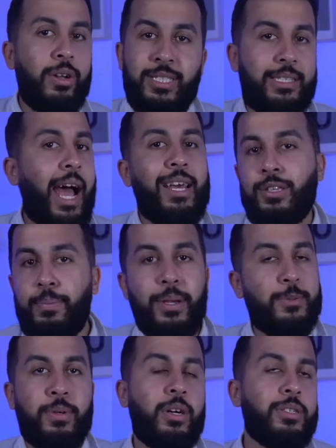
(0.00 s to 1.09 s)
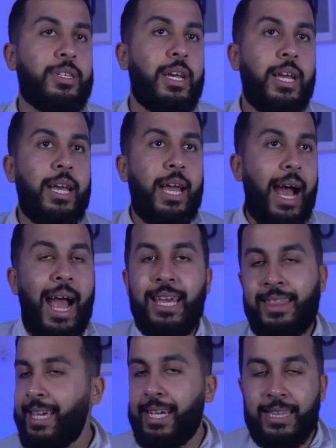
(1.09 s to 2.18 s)
He's dying on the pitch because I
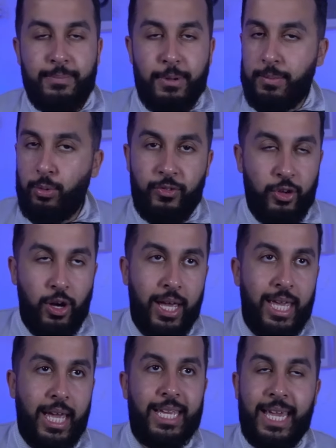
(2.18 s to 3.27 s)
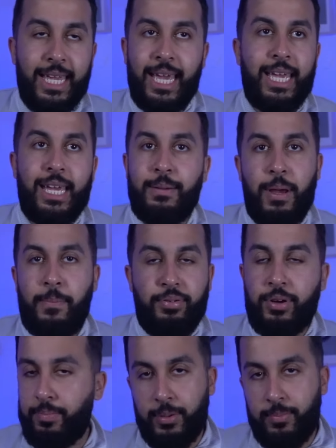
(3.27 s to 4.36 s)
think at the moment we've got a
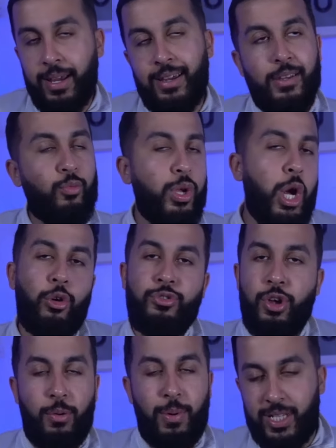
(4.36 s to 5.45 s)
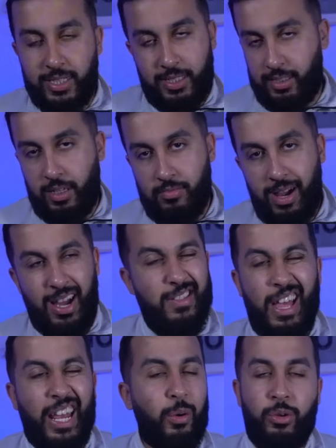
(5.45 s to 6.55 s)
problem. We all know about the system. I
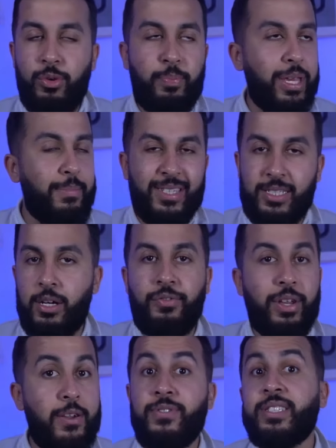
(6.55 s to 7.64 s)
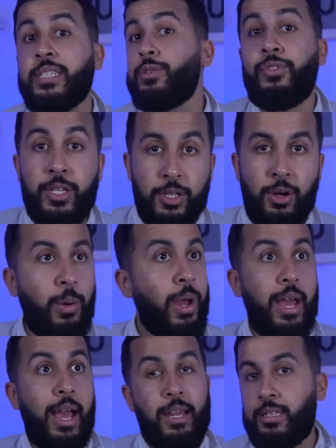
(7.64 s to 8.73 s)
don't want to repeat myself every single video
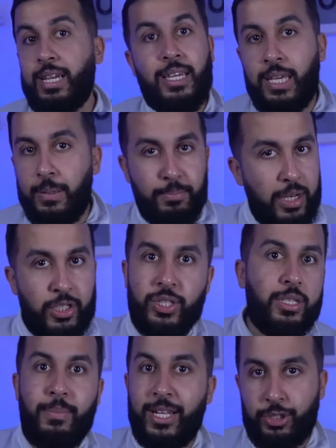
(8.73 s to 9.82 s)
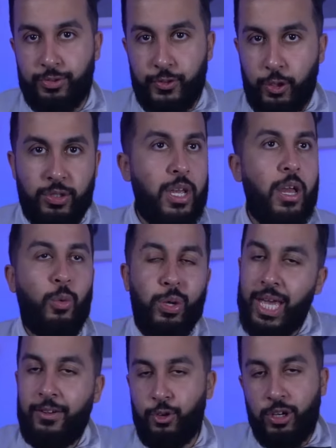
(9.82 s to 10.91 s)
because I keep mentioning the match reviews. We
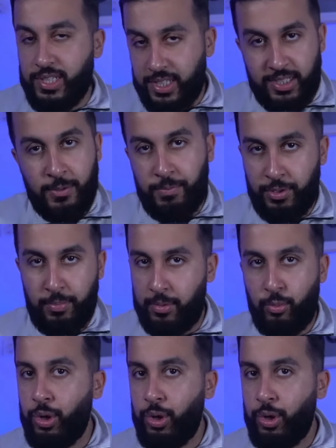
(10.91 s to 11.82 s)
have got a system problem.